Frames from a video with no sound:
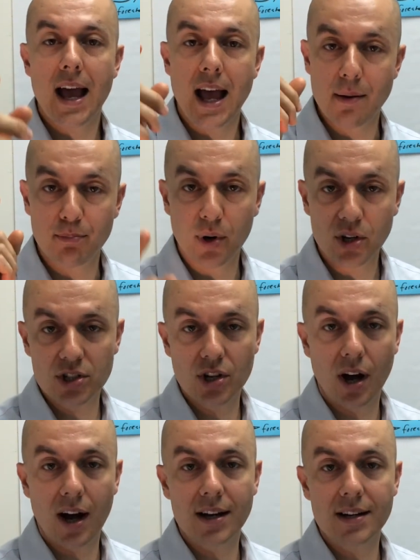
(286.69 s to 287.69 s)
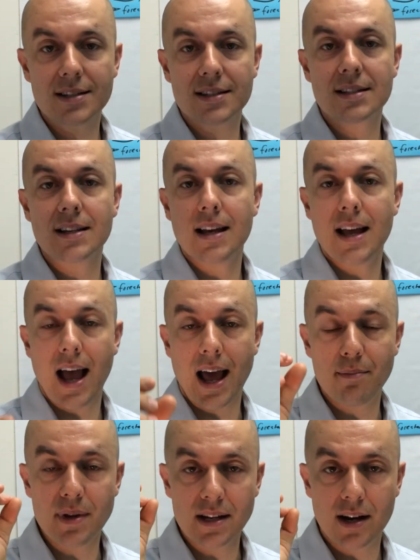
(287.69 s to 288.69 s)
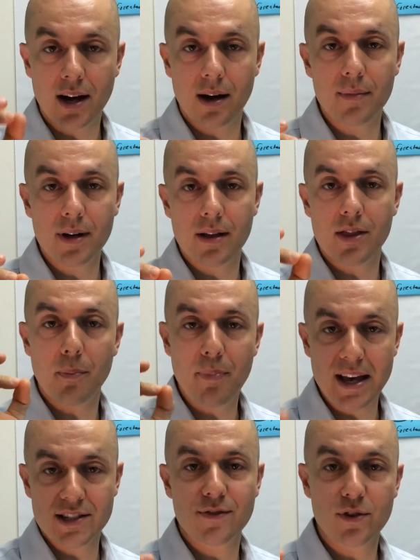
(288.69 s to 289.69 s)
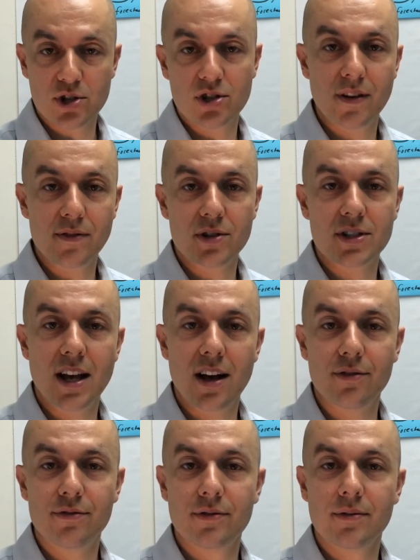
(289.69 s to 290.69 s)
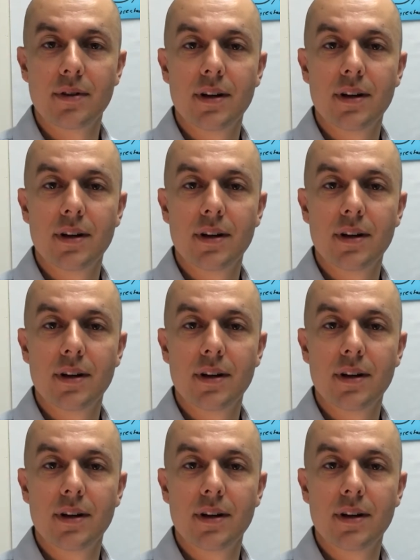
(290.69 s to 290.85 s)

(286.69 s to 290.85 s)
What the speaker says: and book talks and become the best version of yourself.